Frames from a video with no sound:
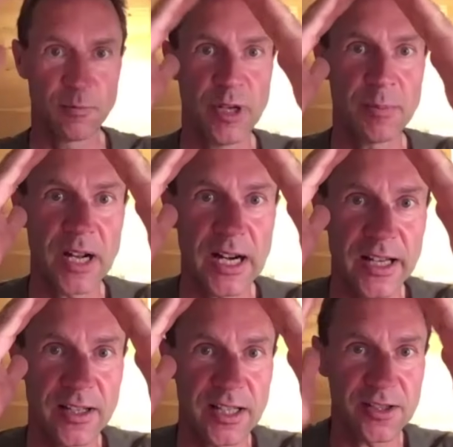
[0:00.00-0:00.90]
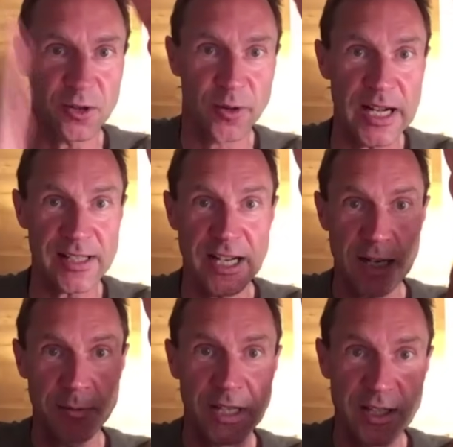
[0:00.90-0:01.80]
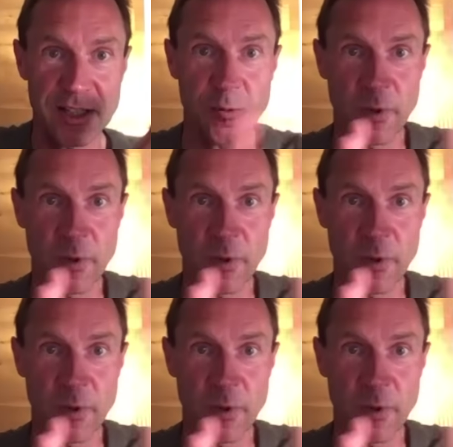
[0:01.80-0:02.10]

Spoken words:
people are like this, riders coming this